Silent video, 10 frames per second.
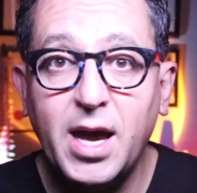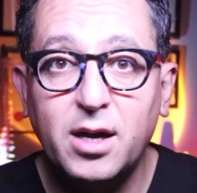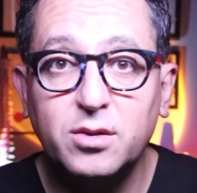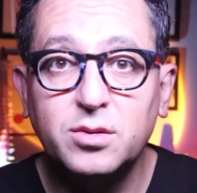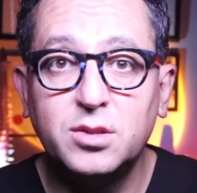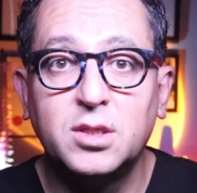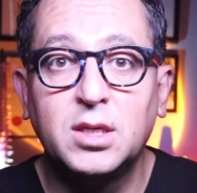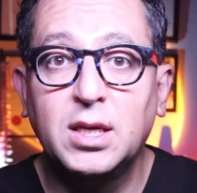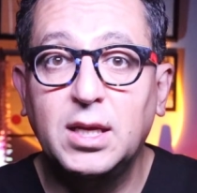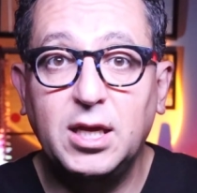
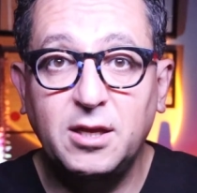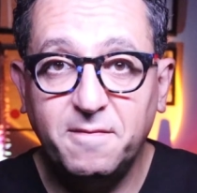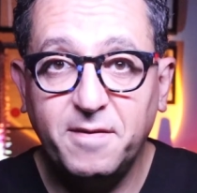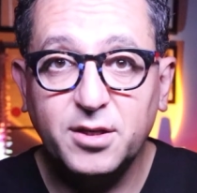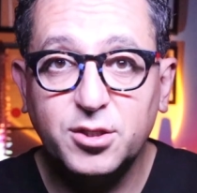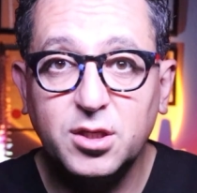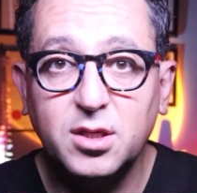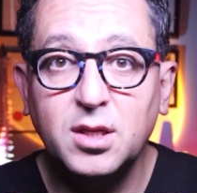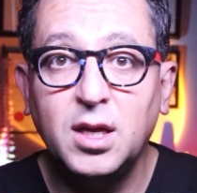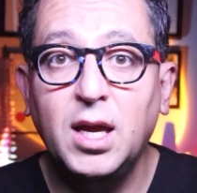gout,
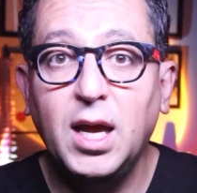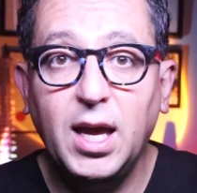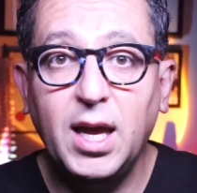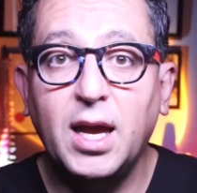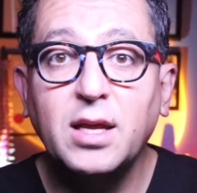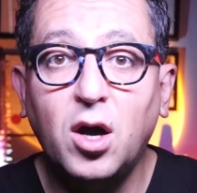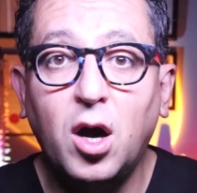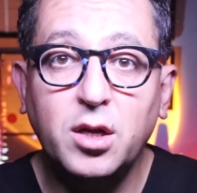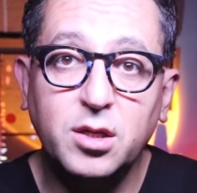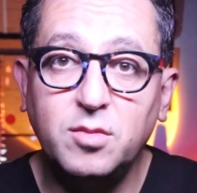infection,
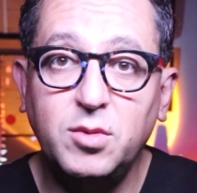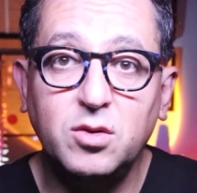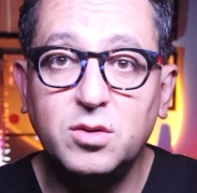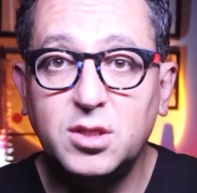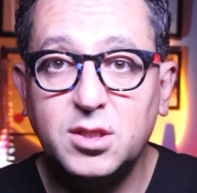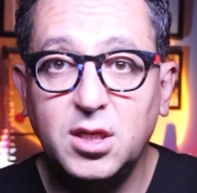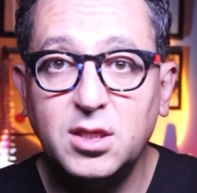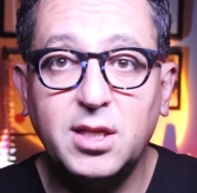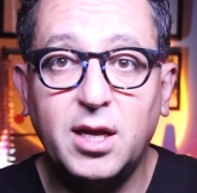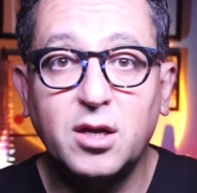and autoimmune
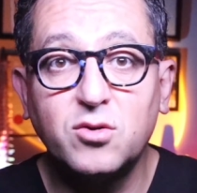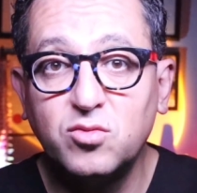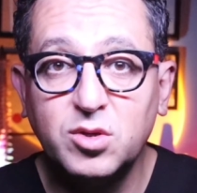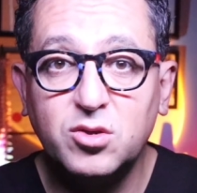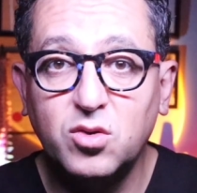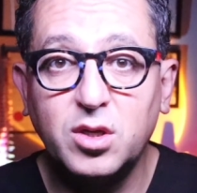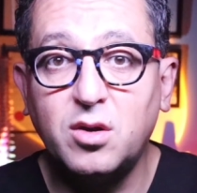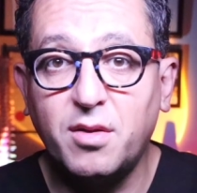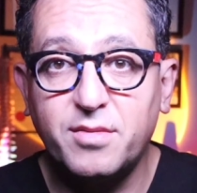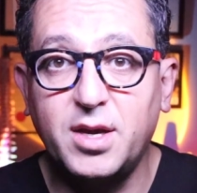disease like
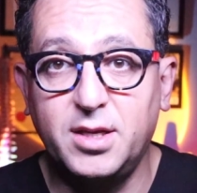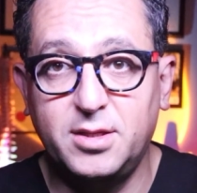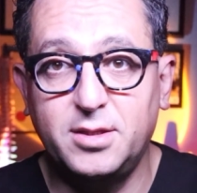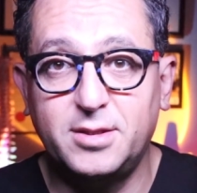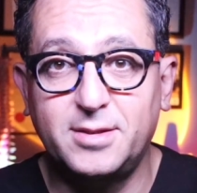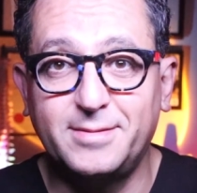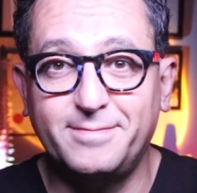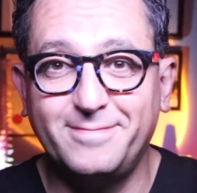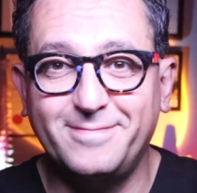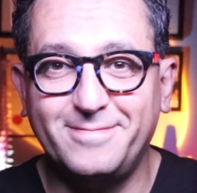rheumatoid arthritis.